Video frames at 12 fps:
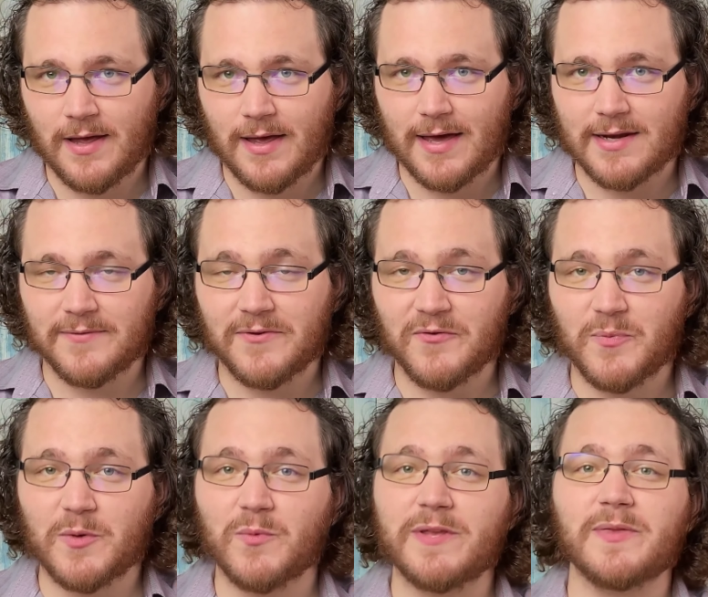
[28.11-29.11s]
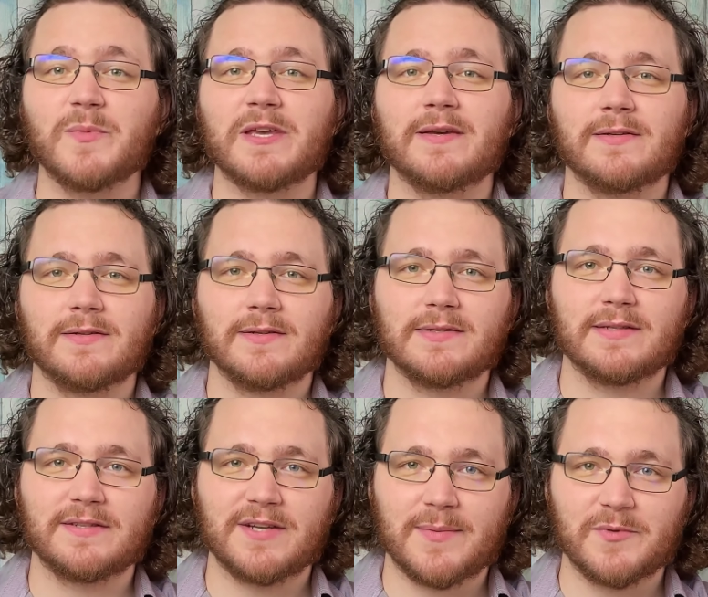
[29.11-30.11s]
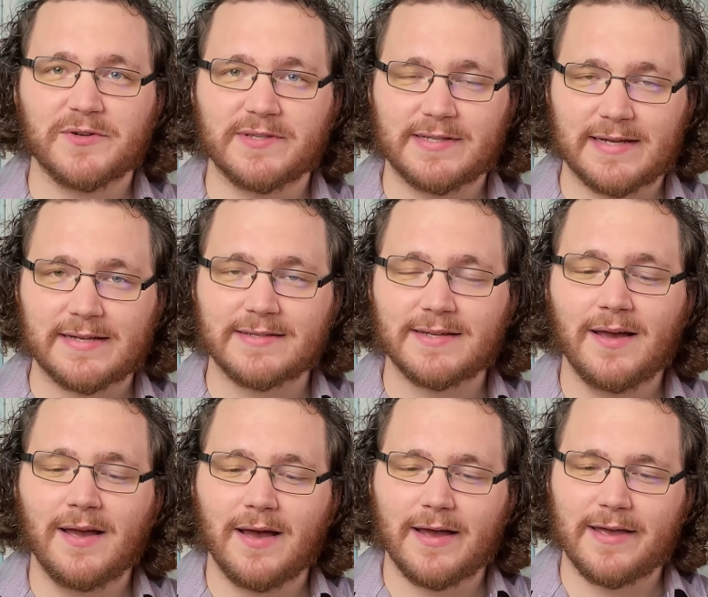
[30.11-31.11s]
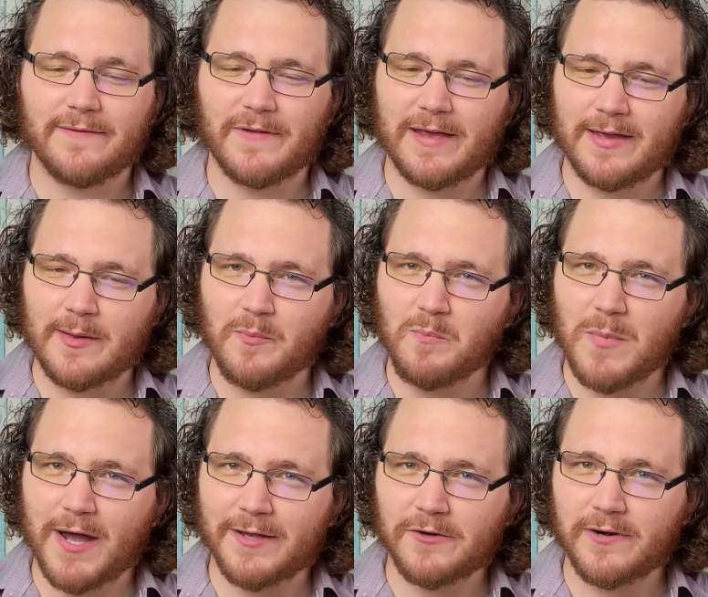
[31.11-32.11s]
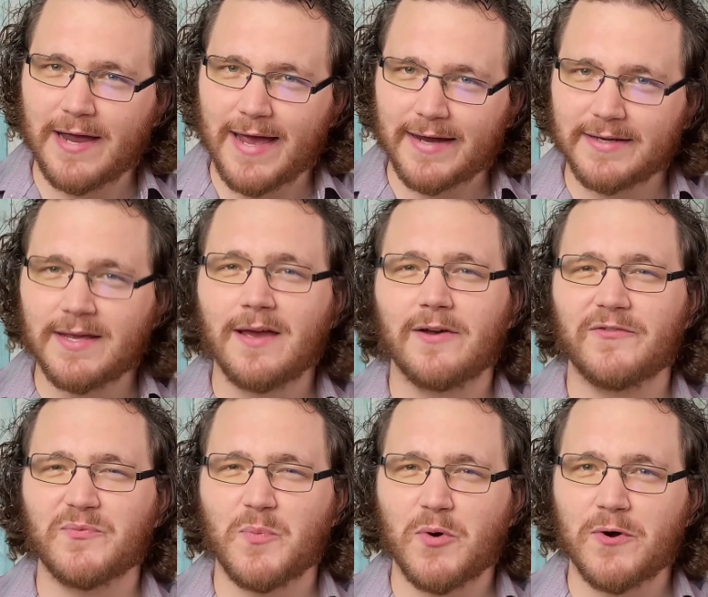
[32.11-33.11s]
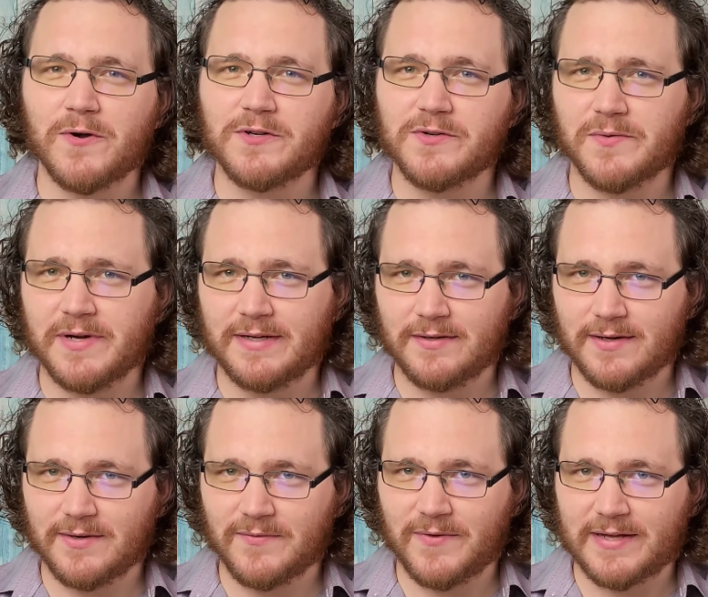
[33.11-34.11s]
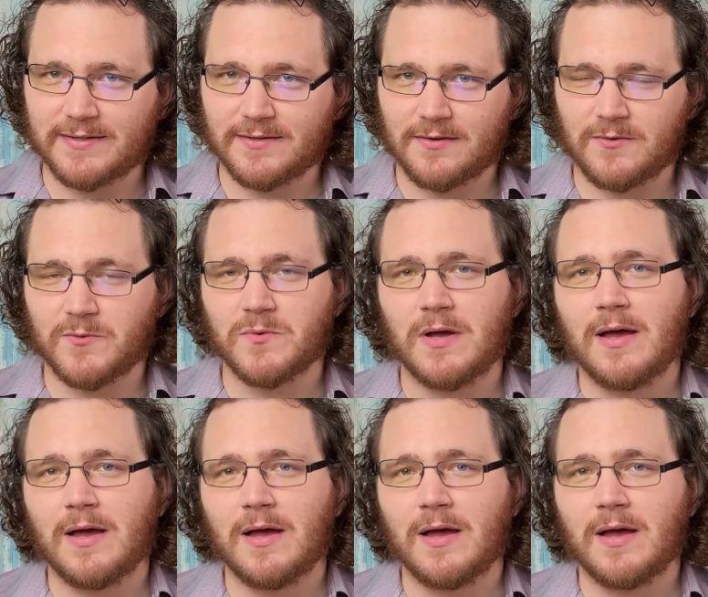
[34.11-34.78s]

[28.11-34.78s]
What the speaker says: and if you've been with me since chapter 6, I have a minor act of perjury to confess to you.